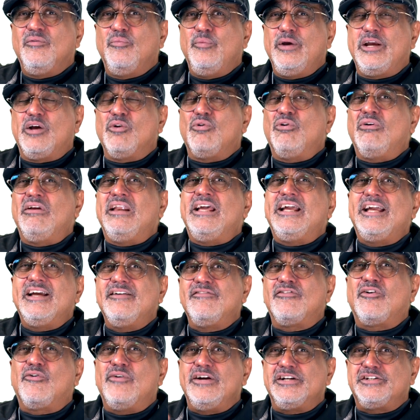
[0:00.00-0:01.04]
we could only
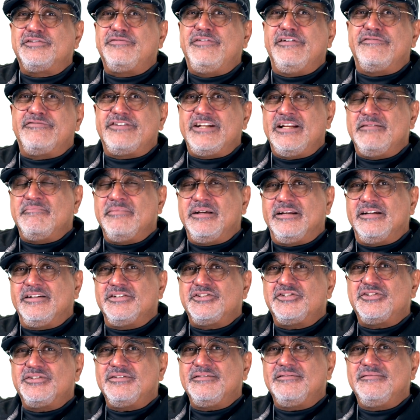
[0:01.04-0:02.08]
give Krish 15
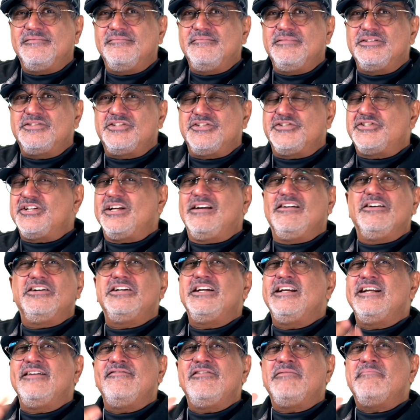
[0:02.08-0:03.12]
minutes. Mr. Ziglar
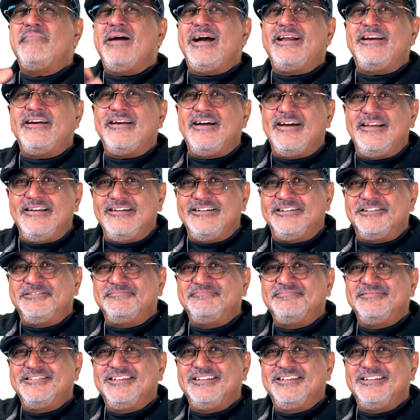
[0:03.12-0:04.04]
didn't even bat an eyelid.